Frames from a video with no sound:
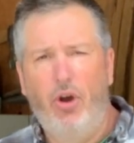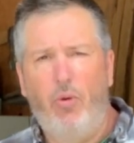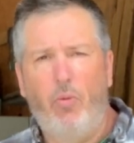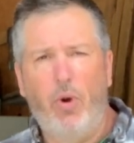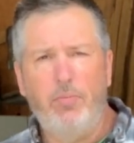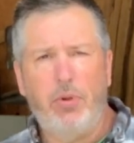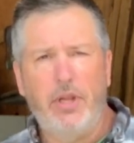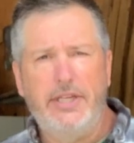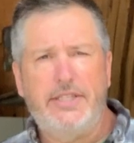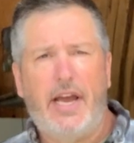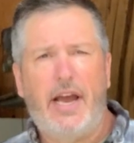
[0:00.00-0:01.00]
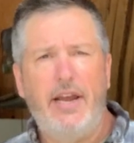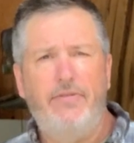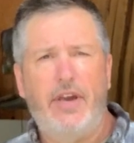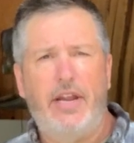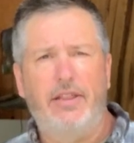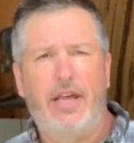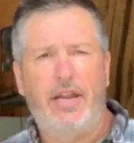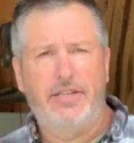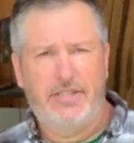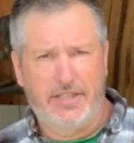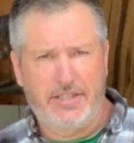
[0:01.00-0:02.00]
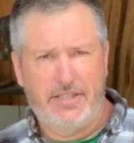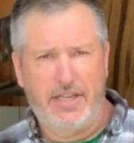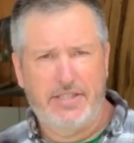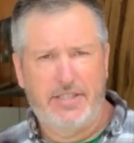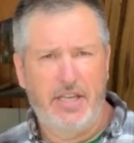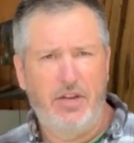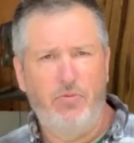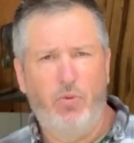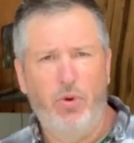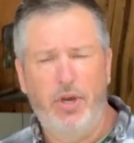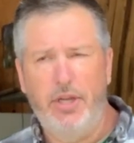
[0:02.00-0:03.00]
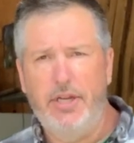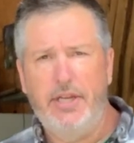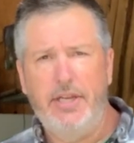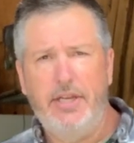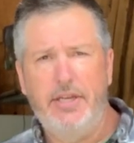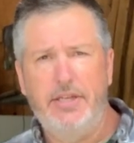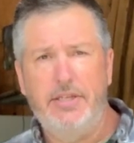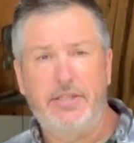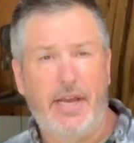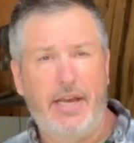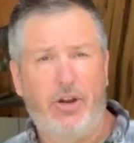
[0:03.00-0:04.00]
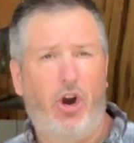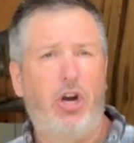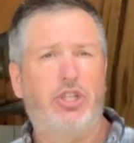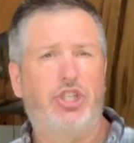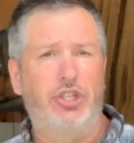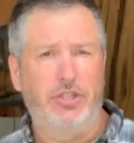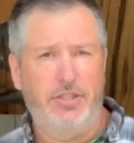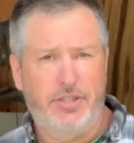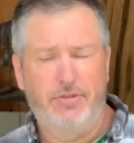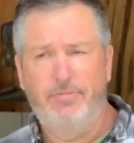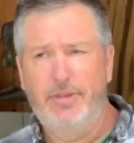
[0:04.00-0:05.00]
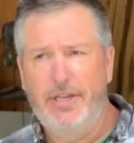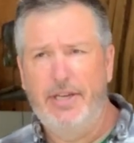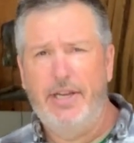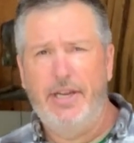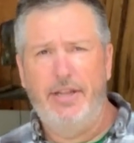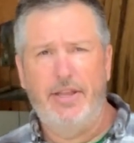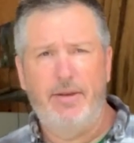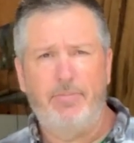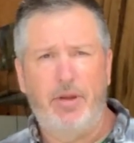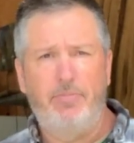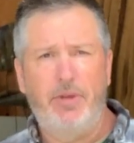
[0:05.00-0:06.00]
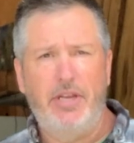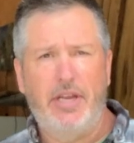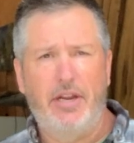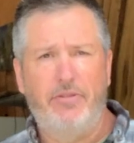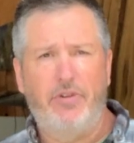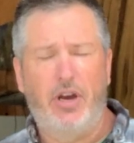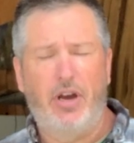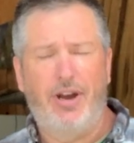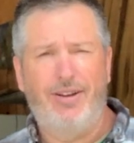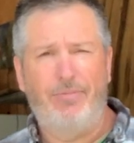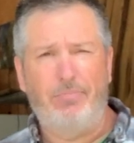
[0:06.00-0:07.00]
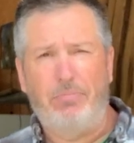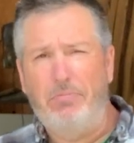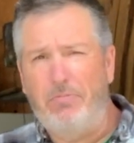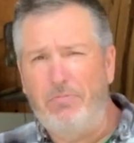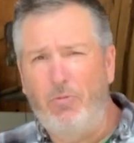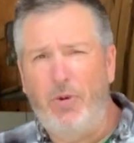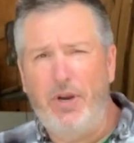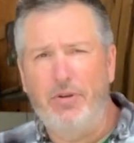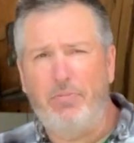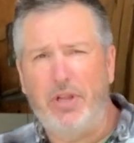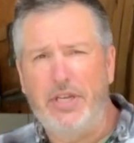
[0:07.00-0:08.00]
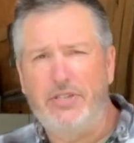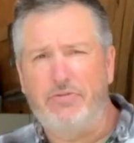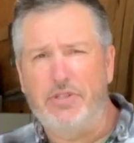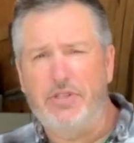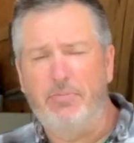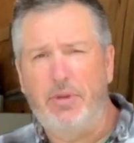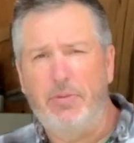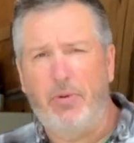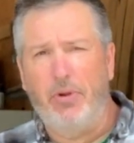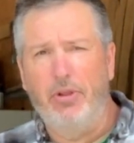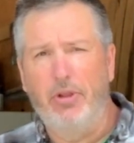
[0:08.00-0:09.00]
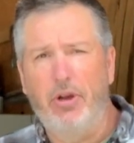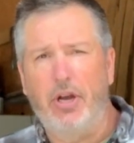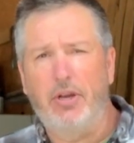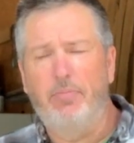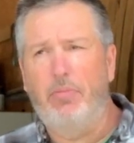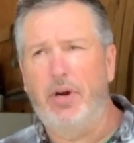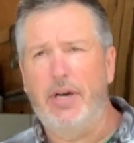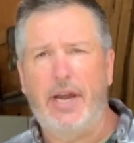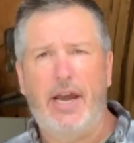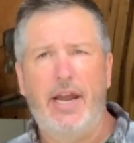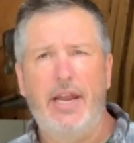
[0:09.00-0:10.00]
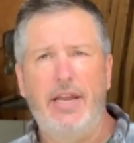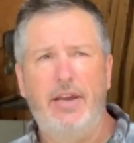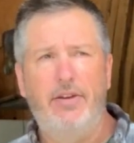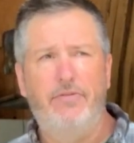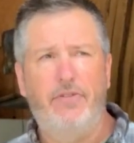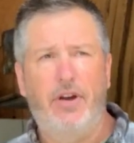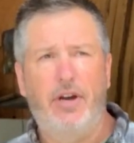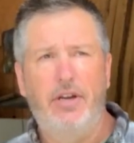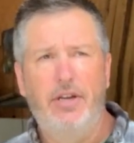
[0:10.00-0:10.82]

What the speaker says: One place I have had a lot of success getting wood is at auctions, and that might be kind of a weird place for some people to look, but I have